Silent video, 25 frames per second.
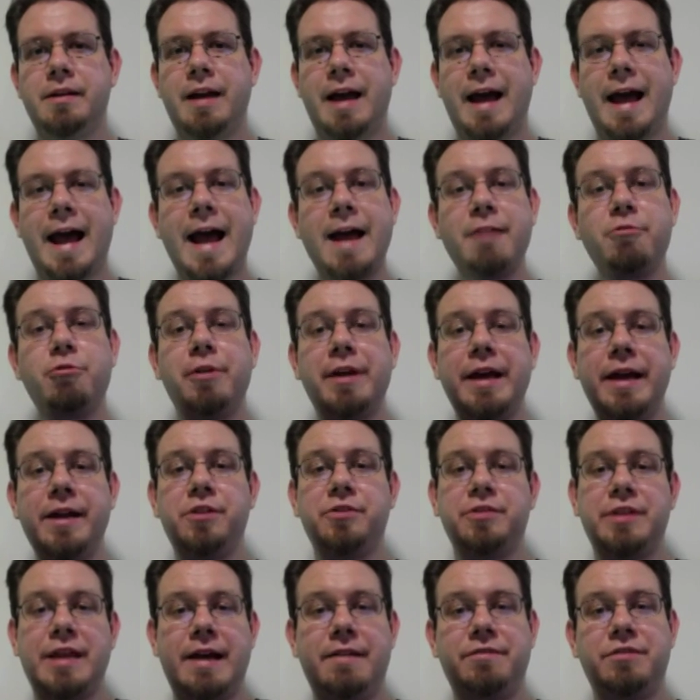
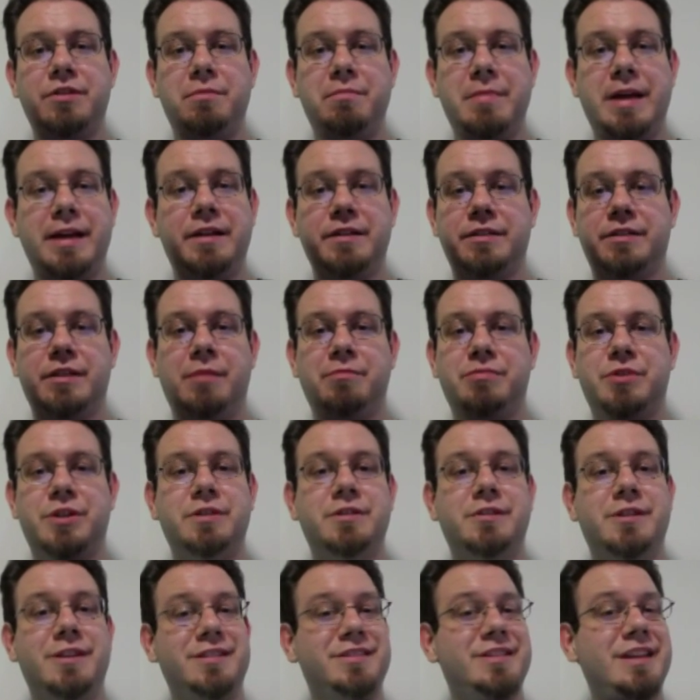Aggregators have to make
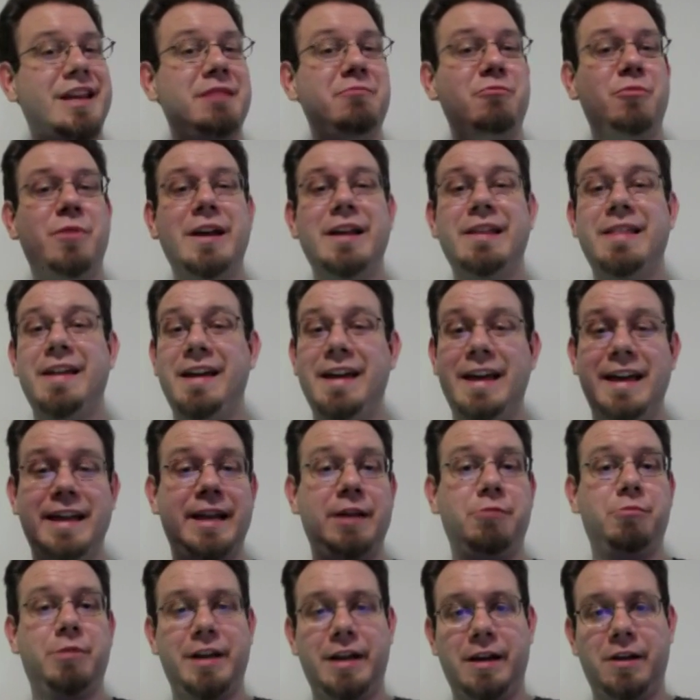assumptions the same way that
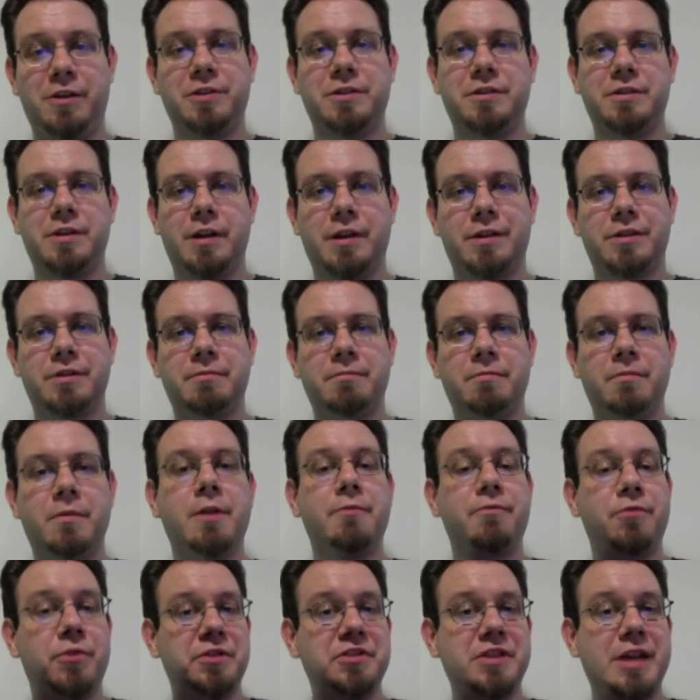anyone else does.
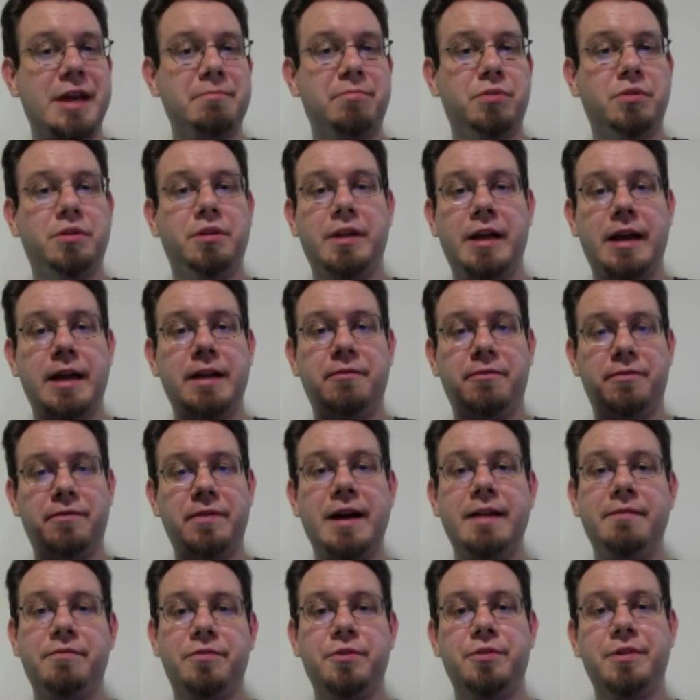For example, at
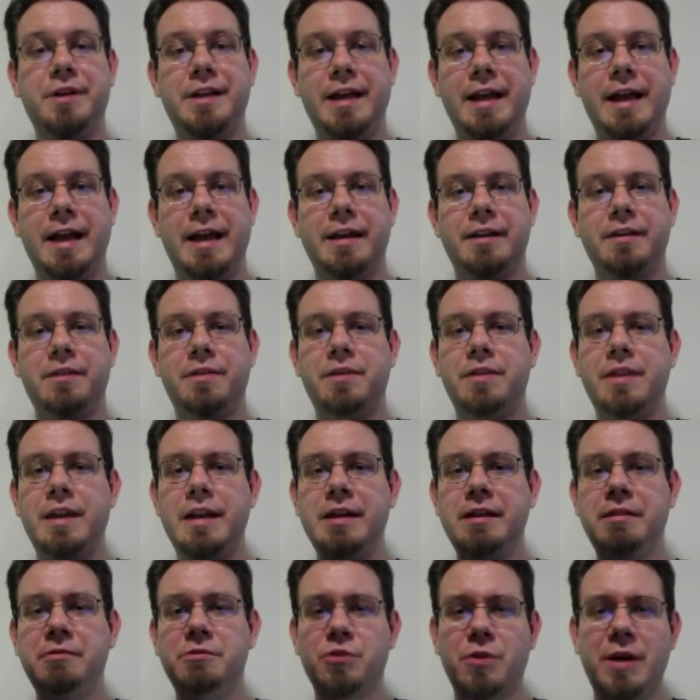538,
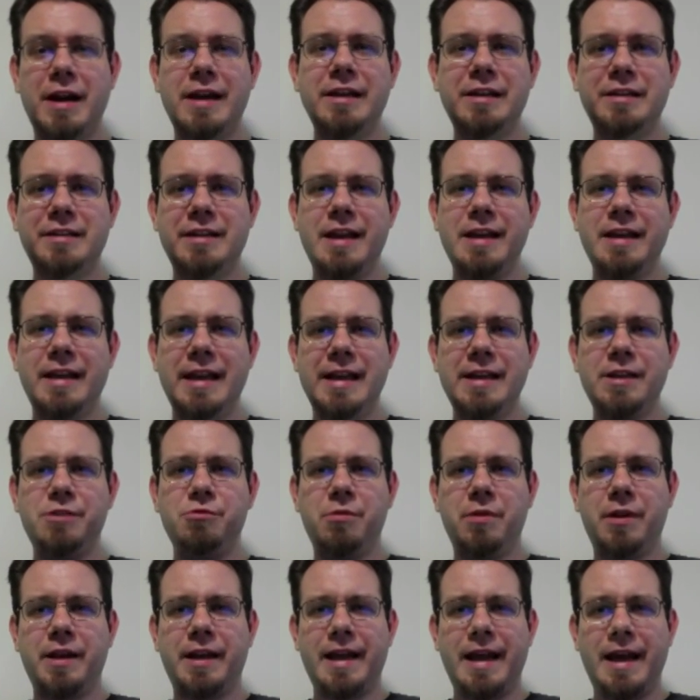they try to take into
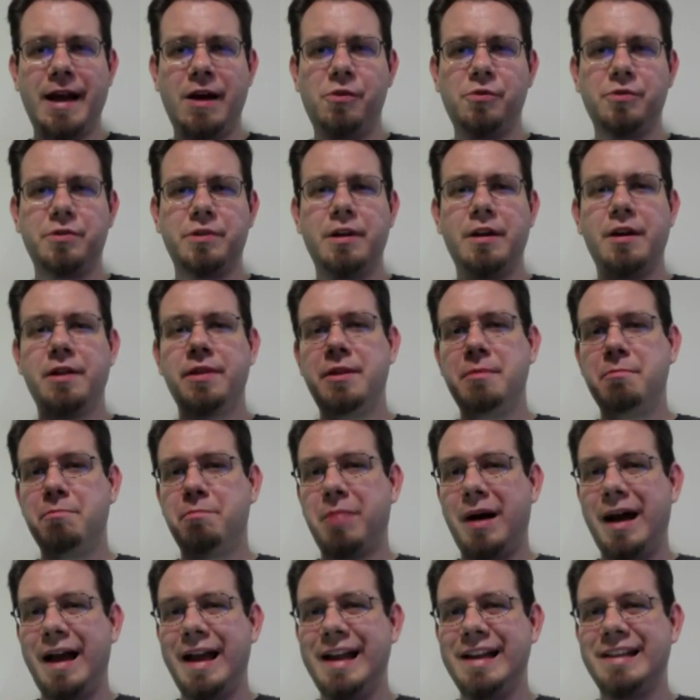account the
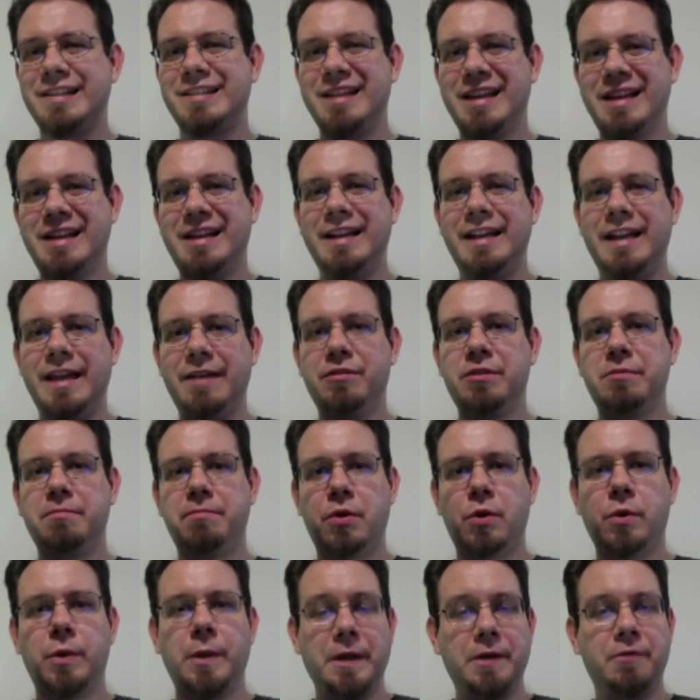bias in a given
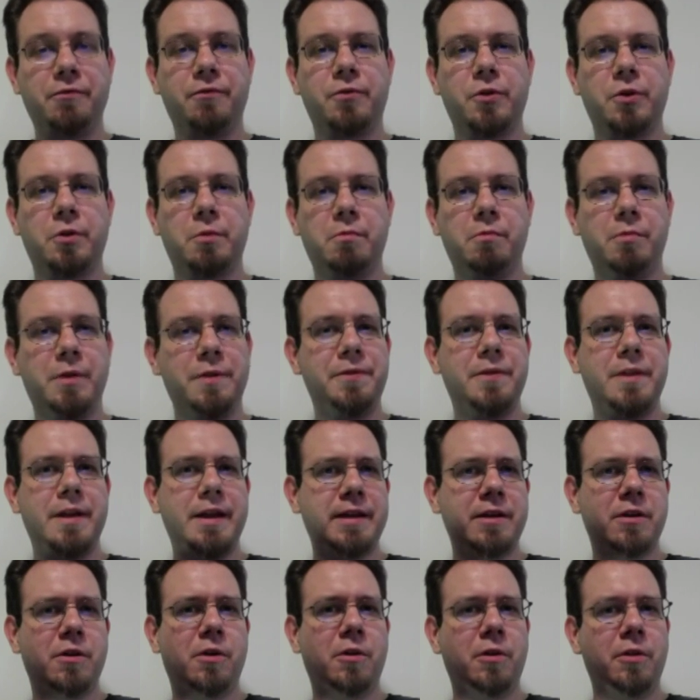polling firm, what they
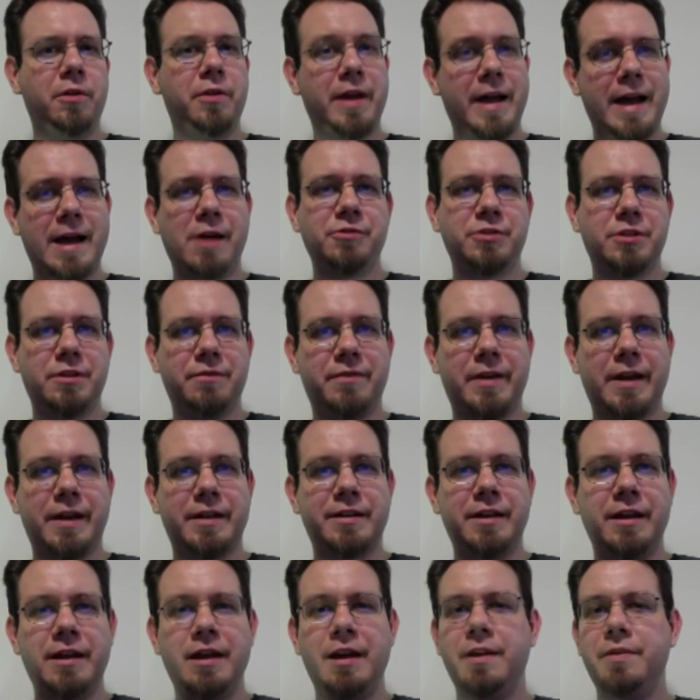call the house effect.
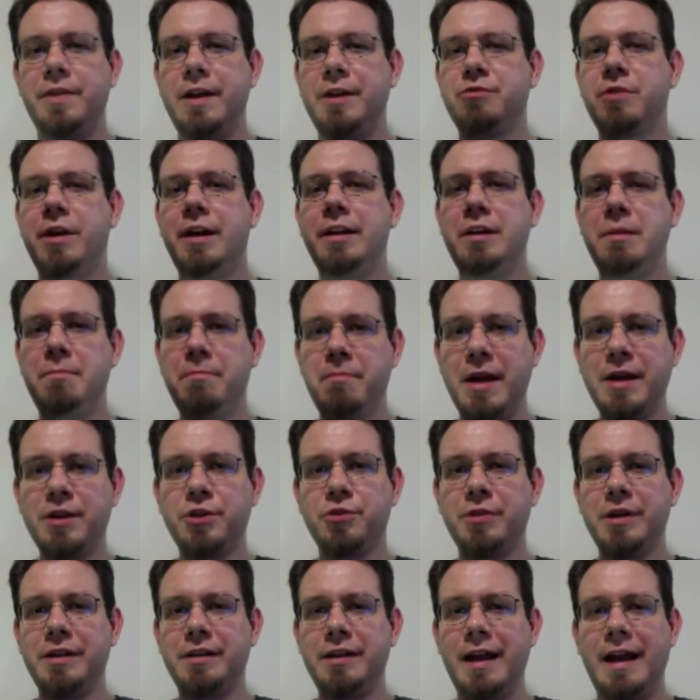They try to
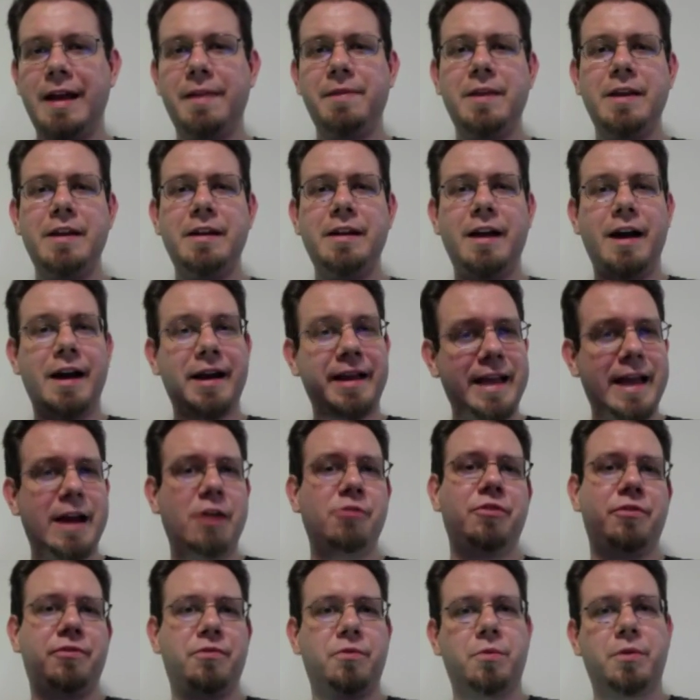measure it and then
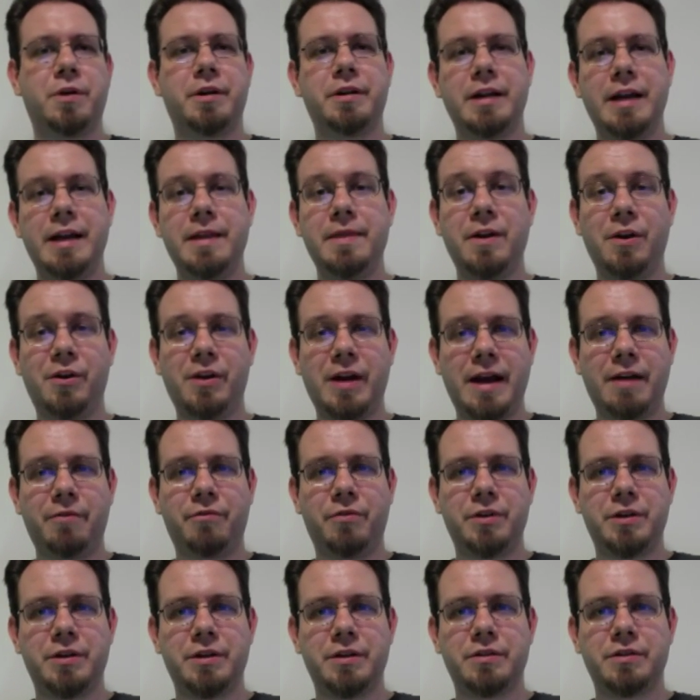account for it in their
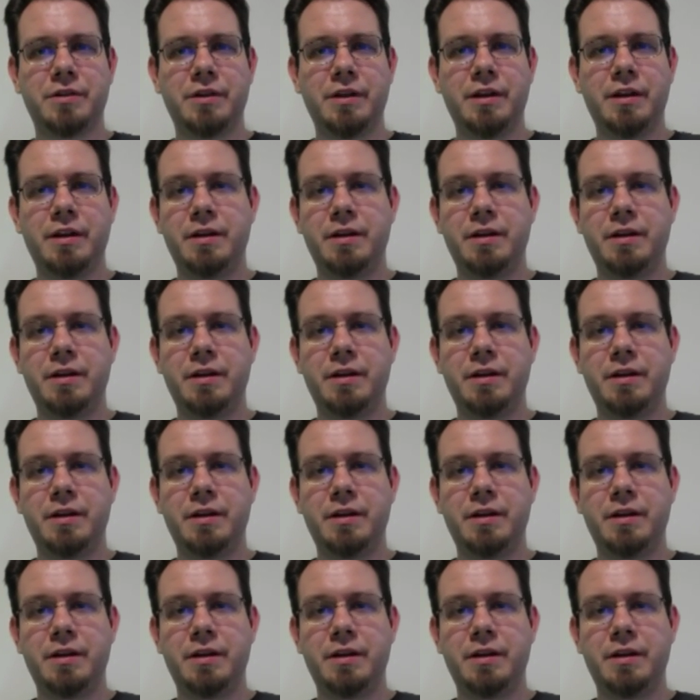averages.